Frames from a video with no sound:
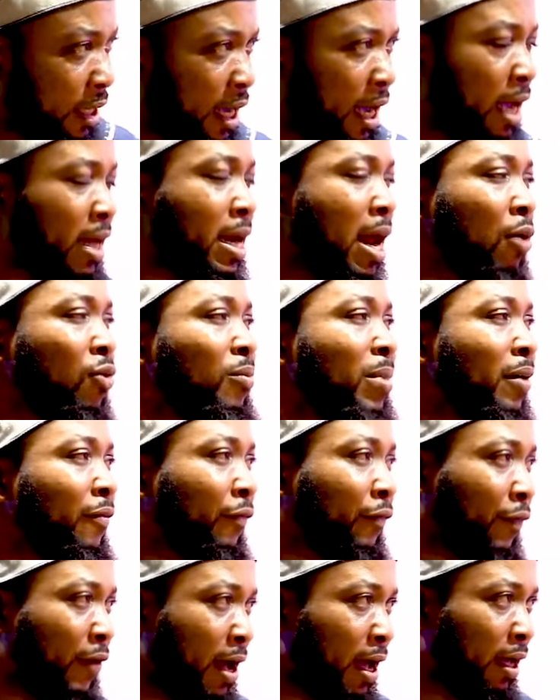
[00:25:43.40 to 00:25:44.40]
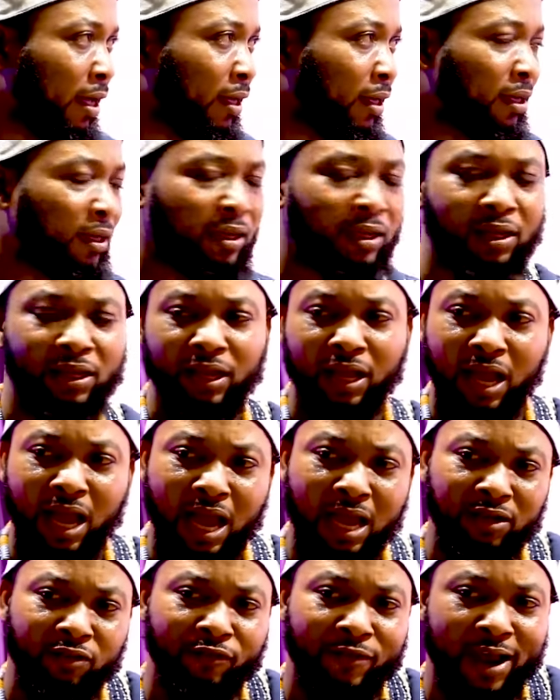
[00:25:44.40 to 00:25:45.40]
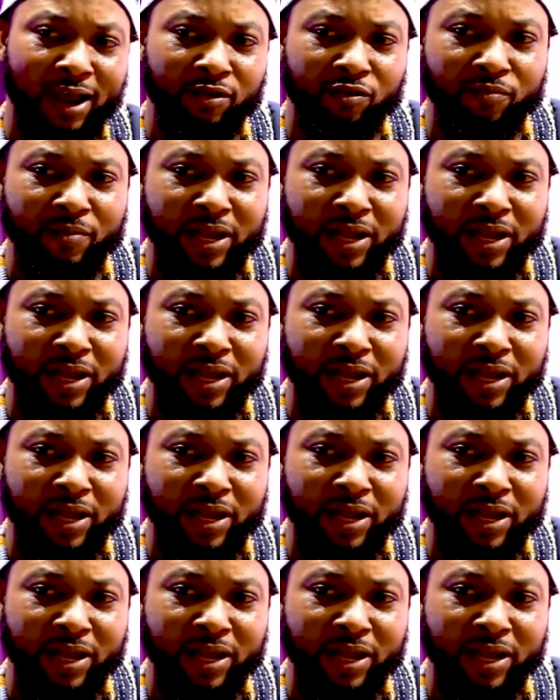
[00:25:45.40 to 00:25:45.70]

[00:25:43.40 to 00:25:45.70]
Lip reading: E na wo be fa. I dry no